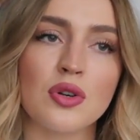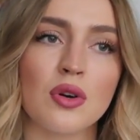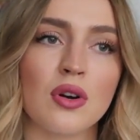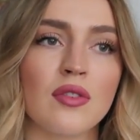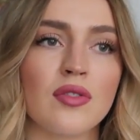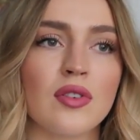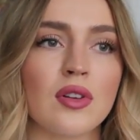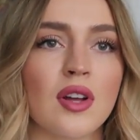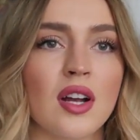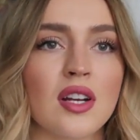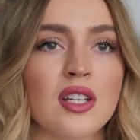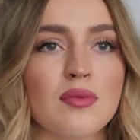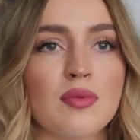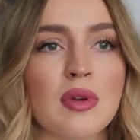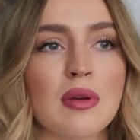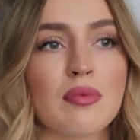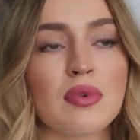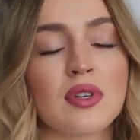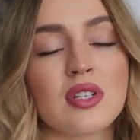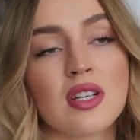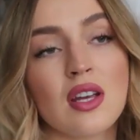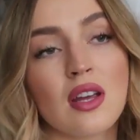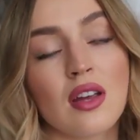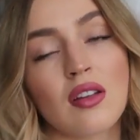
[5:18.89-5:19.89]
or if you like to be
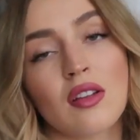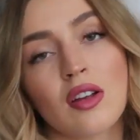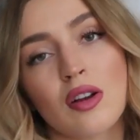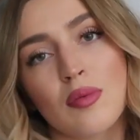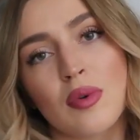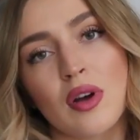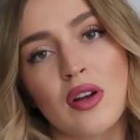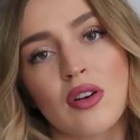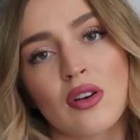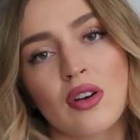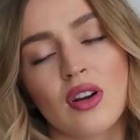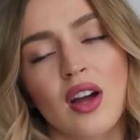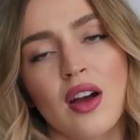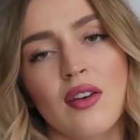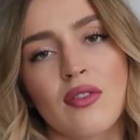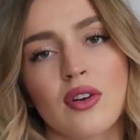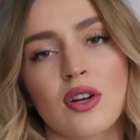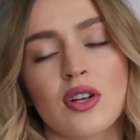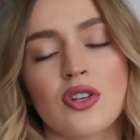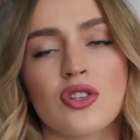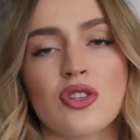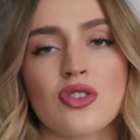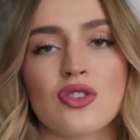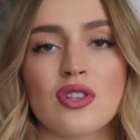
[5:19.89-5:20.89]
particular about your
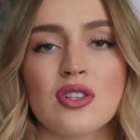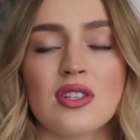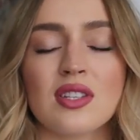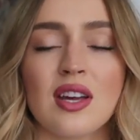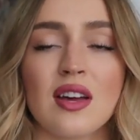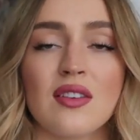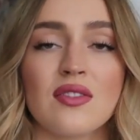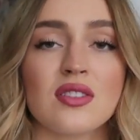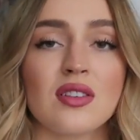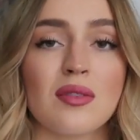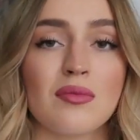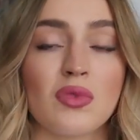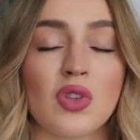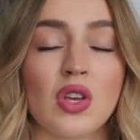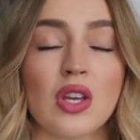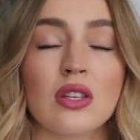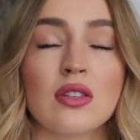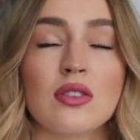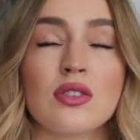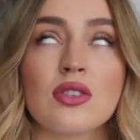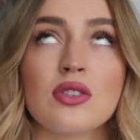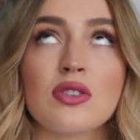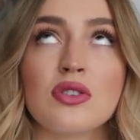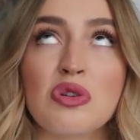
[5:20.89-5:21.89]
coverage and just have something
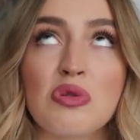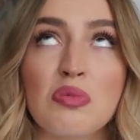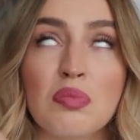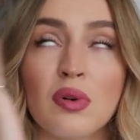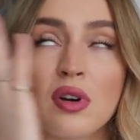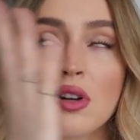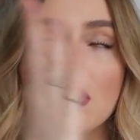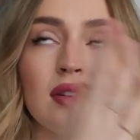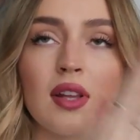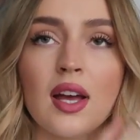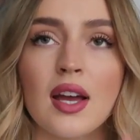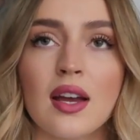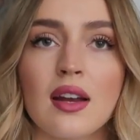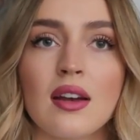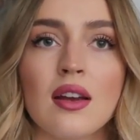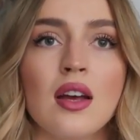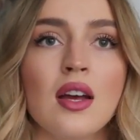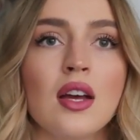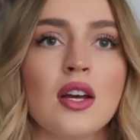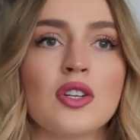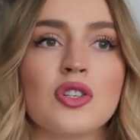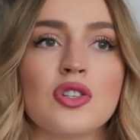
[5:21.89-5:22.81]
super light